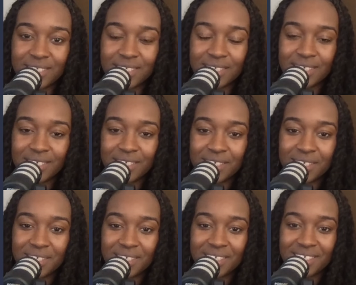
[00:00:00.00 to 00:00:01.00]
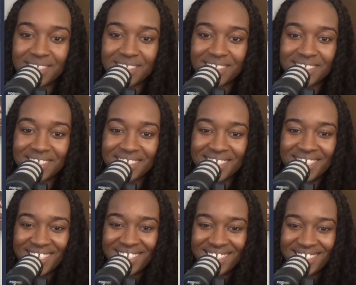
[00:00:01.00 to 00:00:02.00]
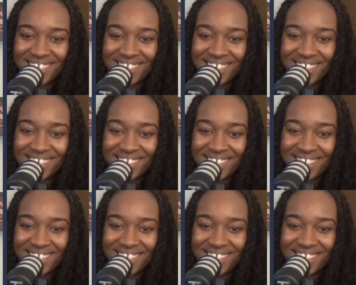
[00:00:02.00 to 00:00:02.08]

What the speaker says: The person shown says nothing.